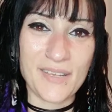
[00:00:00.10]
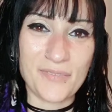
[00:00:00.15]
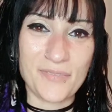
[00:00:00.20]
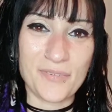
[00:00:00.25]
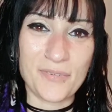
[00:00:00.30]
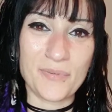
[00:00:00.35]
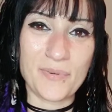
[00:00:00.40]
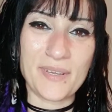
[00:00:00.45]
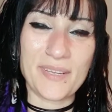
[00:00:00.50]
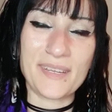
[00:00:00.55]
Hello
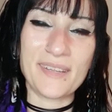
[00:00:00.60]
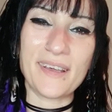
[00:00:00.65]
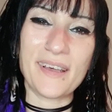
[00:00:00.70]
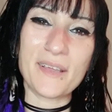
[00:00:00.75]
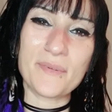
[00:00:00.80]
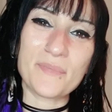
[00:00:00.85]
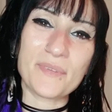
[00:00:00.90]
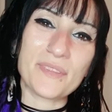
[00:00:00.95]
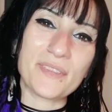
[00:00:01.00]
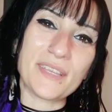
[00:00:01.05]
everyone,
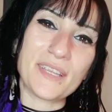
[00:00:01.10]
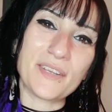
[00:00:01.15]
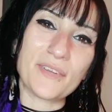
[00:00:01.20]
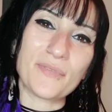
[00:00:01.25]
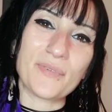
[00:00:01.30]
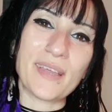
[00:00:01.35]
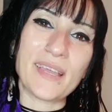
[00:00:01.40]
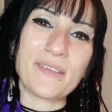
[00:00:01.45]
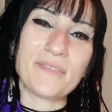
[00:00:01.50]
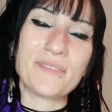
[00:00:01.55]
I'm
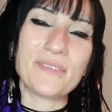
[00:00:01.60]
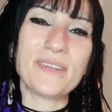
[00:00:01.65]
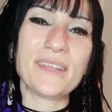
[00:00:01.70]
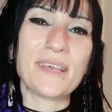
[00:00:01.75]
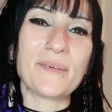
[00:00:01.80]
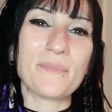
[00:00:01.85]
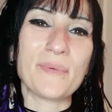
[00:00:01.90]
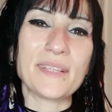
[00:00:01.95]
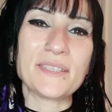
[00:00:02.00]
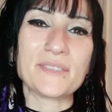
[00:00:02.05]
Athena
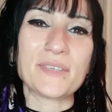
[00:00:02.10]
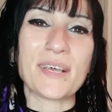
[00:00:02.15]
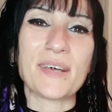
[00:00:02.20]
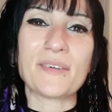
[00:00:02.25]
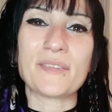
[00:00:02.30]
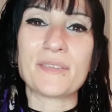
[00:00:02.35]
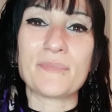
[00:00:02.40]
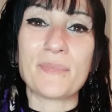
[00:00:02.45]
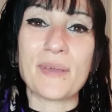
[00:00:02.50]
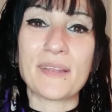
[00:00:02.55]
Raven, a mental
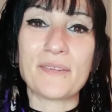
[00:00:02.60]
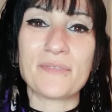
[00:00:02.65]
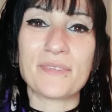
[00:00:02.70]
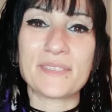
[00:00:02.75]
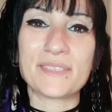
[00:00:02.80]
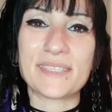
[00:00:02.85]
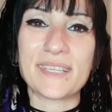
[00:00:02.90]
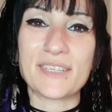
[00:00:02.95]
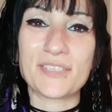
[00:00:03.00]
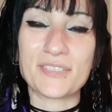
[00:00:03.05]
health and
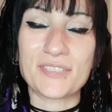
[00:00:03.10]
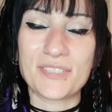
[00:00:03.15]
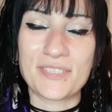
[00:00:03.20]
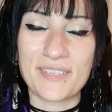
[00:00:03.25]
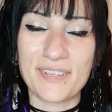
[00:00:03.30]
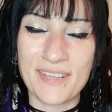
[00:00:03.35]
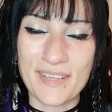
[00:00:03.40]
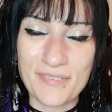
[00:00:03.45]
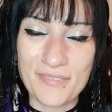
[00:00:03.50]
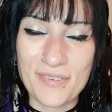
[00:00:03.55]

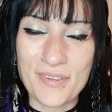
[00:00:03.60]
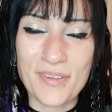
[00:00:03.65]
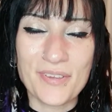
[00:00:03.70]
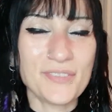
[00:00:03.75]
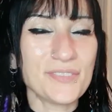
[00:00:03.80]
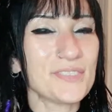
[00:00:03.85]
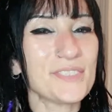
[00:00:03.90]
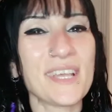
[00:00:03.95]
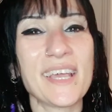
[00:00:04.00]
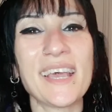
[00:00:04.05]
manifestation life
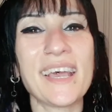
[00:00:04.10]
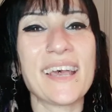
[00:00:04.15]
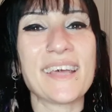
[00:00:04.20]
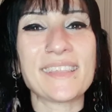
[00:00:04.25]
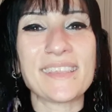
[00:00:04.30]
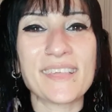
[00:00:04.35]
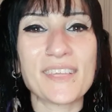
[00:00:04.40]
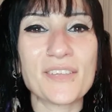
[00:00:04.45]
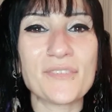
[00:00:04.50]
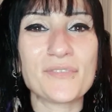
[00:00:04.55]
coach,
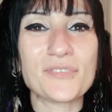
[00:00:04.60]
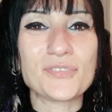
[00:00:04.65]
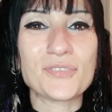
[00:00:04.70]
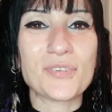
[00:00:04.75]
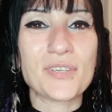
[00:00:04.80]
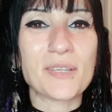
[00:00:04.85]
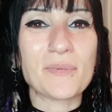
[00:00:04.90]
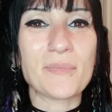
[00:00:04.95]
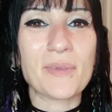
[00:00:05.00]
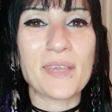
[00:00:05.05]
and thank you for
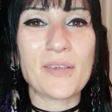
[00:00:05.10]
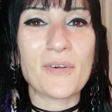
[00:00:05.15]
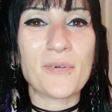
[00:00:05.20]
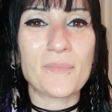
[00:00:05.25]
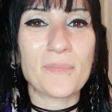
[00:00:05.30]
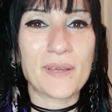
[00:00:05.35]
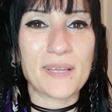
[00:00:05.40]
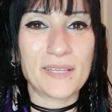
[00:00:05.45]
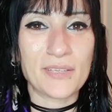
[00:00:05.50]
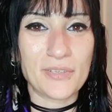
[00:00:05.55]
joining me
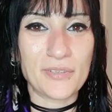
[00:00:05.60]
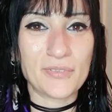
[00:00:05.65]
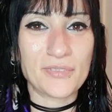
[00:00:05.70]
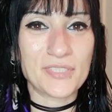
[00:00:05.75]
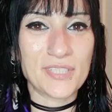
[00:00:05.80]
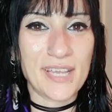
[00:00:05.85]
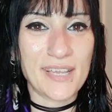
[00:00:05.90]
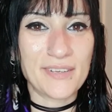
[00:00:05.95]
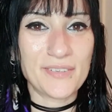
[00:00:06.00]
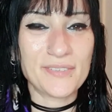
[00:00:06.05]
on my new
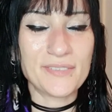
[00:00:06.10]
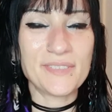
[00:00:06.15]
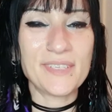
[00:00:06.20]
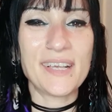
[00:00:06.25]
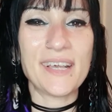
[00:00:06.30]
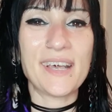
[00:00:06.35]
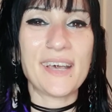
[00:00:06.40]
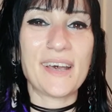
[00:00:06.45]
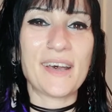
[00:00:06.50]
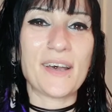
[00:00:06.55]
channel,
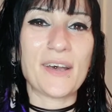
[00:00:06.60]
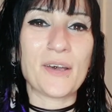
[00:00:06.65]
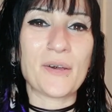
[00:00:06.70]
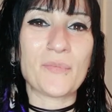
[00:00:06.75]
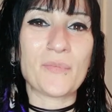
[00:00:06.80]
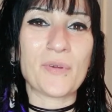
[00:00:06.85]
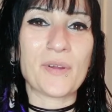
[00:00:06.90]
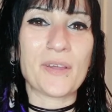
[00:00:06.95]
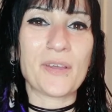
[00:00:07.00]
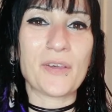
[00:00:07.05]

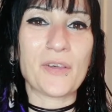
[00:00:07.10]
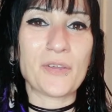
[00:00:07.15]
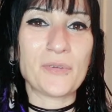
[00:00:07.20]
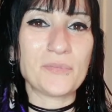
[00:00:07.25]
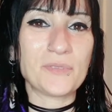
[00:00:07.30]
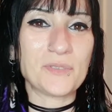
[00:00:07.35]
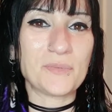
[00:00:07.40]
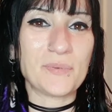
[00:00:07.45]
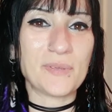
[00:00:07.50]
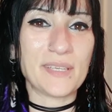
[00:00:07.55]
where I
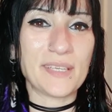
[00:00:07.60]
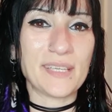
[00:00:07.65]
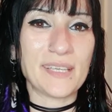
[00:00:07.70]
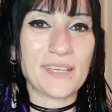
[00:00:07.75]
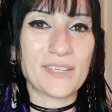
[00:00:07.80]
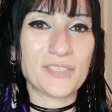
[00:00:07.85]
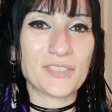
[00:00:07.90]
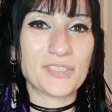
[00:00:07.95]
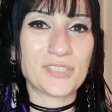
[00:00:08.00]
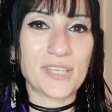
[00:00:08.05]
hope to
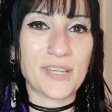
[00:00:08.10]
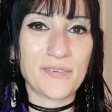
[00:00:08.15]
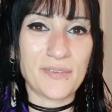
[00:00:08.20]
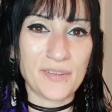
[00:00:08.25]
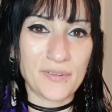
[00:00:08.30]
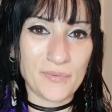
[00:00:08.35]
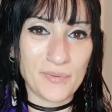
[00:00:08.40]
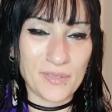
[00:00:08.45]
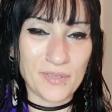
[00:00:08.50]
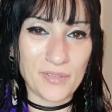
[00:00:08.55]
be
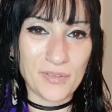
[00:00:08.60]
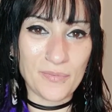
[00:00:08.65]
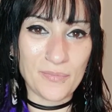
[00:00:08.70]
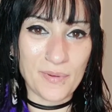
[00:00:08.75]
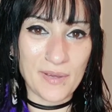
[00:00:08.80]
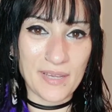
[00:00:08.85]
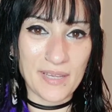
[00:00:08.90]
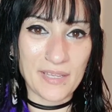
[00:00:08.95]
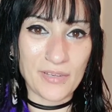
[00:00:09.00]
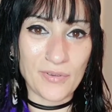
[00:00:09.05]
sharing with you
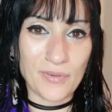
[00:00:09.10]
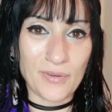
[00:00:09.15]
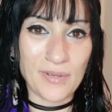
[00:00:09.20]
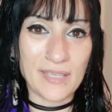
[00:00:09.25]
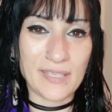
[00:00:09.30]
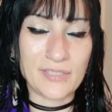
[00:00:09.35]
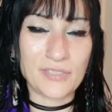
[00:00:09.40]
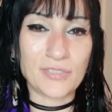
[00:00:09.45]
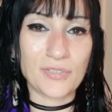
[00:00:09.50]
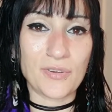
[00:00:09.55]
my
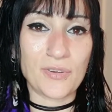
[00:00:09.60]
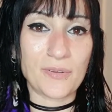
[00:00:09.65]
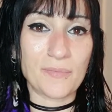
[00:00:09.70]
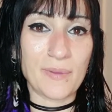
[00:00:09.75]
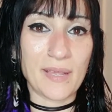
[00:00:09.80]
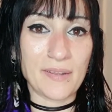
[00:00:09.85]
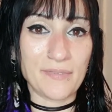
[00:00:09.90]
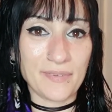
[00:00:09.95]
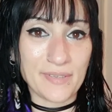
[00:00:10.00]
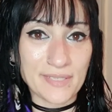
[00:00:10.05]
knowledge
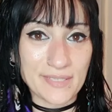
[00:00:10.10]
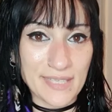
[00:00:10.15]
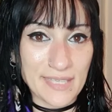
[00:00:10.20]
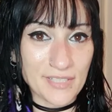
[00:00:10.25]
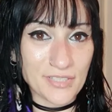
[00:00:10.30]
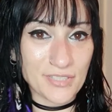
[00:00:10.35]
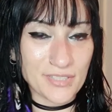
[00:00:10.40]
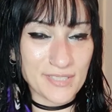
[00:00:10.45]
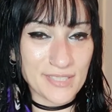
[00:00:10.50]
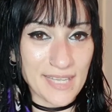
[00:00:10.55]
on
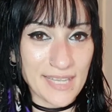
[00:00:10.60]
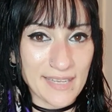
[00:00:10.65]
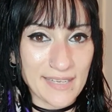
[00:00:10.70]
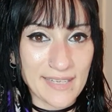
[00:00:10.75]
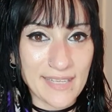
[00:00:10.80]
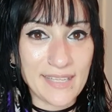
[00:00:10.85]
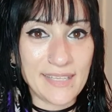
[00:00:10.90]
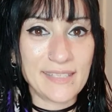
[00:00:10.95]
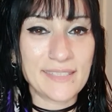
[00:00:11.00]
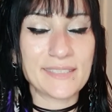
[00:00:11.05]
manifestation
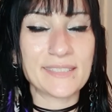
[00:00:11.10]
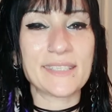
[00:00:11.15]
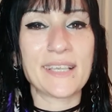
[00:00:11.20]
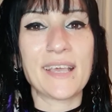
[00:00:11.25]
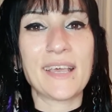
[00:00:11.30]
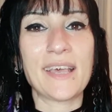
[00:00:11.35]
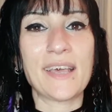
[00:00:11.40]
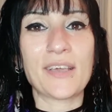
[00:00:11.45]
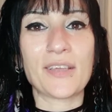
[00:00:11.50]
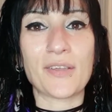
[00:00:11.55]
techniques,
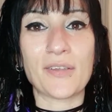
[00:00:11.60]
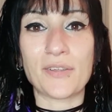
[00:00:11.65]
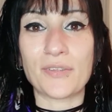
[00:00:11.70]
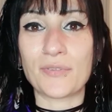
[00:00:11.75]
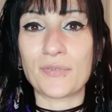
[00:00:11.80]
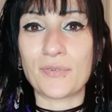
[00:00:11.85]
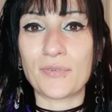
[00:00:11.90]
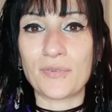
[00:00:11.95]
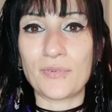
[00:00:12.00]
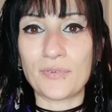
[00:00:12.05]

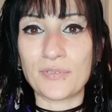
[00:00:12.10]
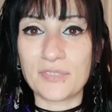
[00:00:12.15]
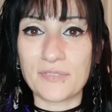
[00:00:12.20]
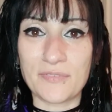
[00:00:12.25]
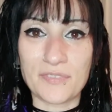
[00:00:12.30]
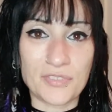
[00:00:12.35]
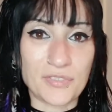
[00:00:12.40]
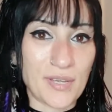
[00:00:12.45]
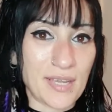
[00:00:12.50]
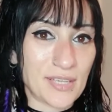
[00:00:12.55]
going through laws
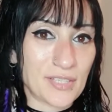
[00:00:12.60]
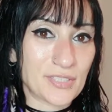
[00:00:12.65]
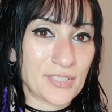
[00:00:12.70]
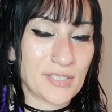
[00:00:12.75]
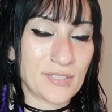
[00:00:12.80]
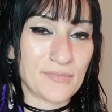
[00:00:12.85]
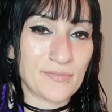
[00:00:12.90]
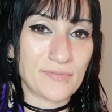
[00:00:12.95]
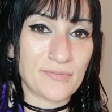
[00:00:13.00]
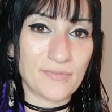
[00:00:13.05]
of
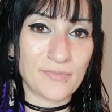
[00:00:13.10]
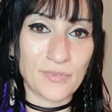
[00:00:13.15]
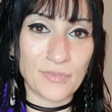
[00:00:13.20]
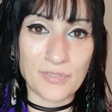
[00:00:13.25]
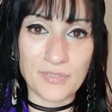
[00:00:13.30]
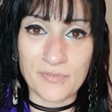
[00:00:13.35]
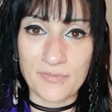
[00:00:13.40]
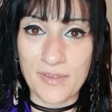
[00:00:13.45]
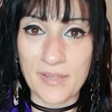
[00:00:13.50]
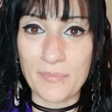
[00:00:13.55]
attraction,
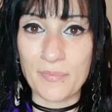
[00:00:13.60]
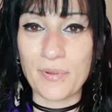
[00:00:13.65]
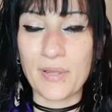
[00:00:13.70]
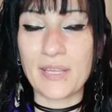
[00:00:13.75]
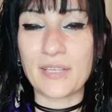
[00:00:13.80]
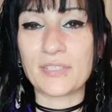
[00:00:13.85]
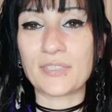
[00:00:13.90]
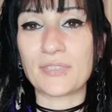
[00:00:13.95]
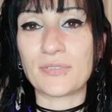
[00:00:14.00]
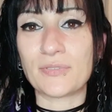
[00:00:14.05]
laws of
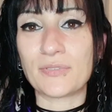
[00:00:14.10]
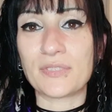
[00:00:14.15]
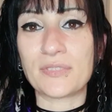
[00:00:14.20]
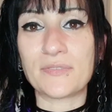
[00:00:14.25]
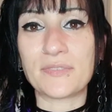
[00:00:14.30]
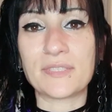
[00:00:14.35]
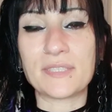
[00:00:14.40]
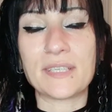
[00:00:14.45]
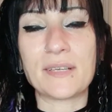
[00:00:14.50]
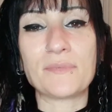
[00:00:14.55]
vibration, laws
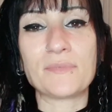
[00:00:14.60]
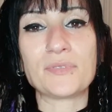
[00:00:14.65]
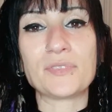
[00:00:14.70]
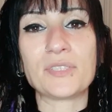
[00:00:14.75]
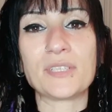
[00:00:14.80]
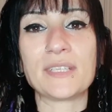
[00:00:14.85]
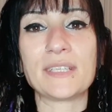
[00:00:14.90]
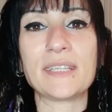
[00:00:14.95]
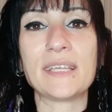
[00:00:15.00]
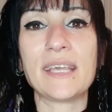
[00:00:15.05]
of
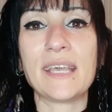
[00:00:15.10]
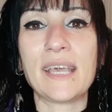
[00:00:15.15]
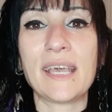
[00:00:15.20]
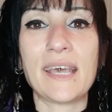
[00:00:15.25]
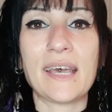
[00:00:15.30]
assumption,